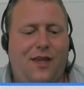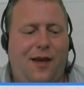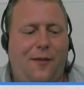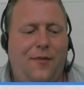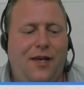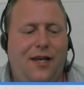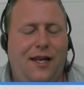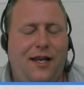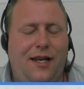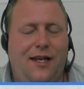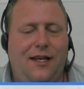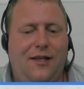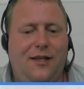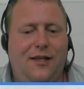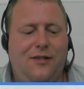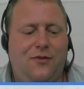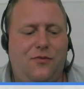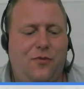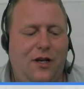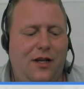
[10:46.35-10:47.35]

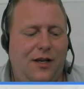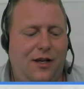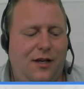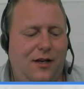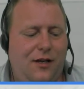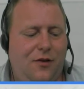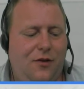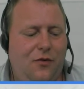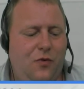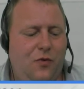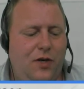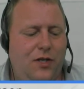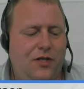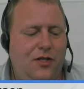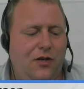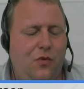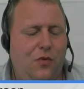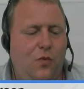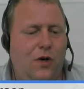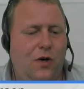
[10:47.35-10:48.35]
It's really a good
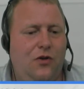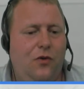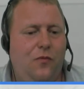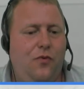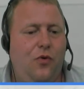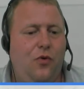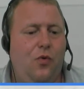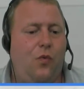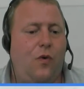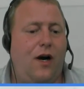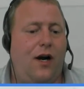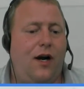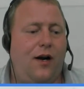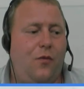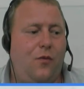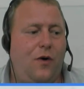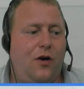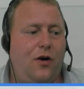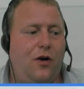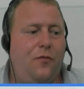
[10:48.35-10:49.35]
question. What do you put where?
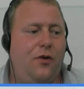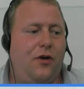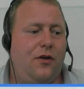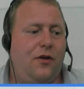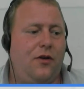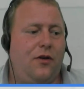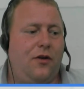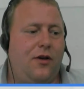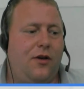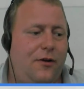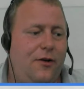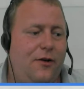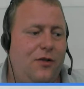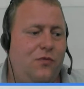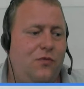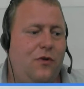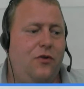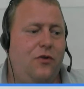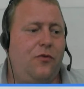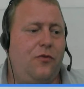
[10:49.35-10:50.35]
What do you put in content
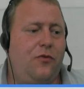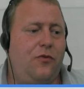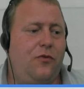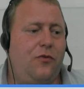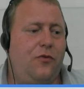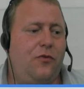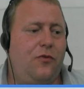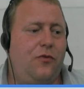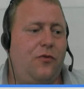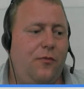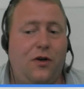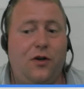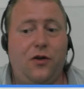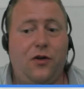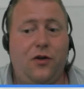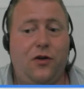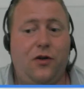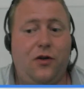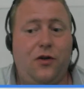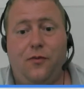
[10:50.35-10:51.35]
areas? What do you put in blocks? What do
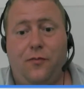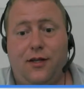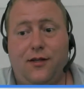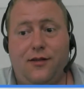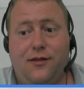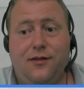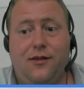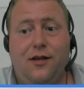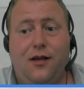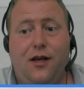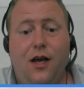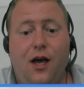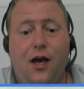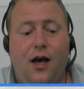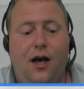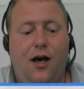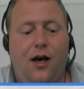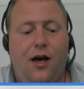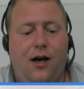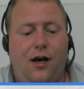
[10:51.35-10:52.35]
you put in pages?
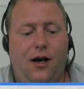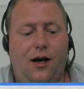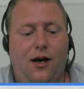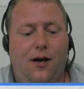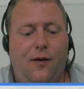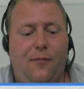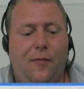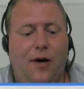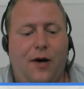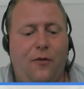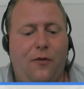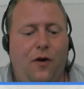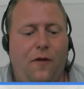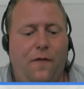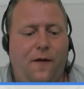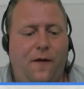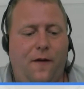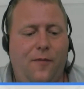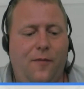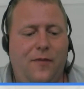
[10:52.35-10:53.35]
My
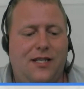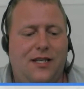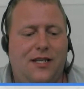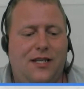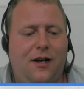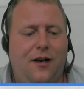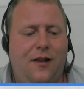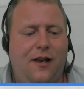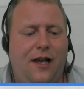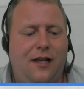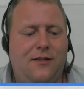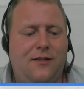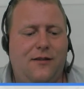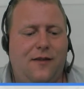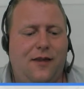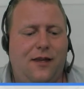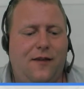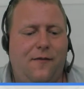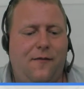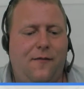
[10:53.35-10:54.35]
rule of thumb is I generally like
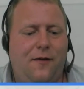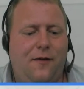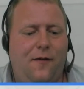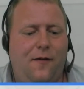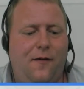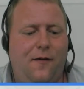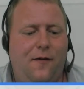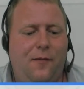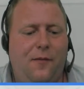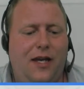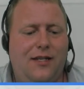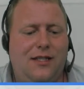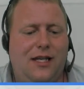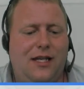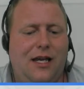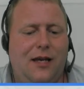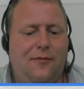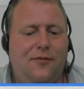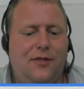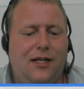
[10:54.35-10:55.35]
to think of the page
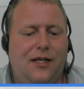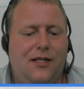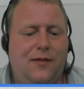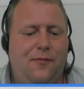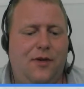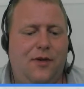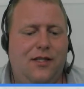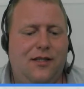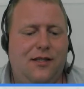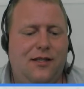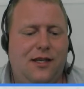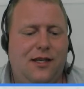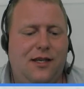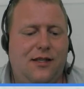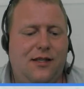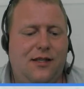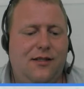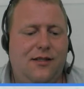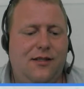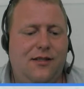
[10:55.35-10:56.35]
types as the business
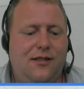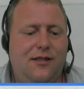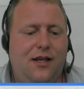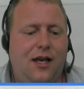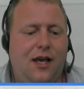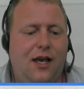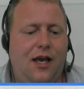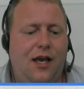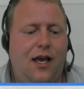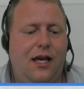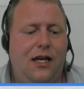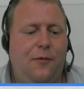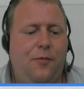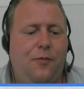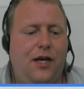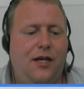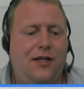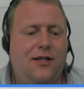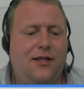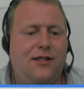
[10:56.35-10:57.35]
entities, and the
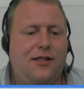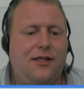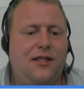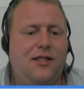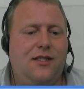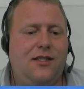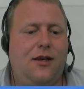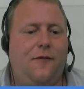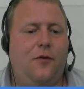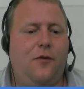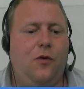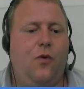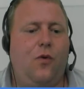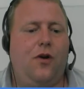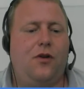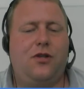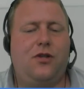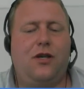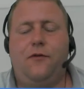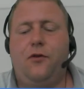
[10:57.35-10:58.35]
pages is stuff you
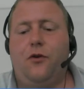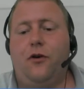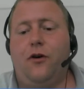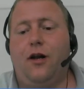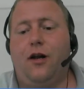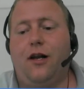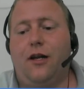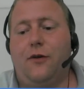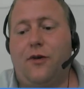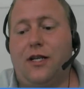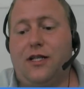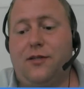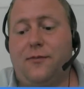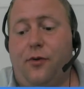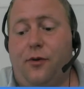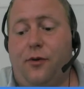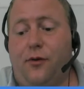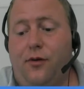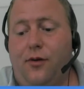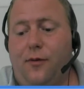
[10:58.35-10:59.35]
want to have URL
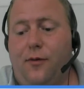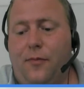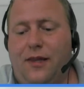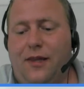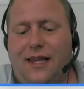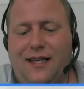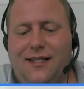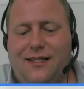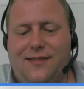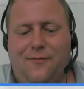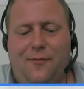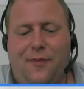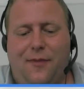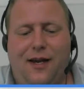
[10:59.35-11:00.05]
addressable. But that's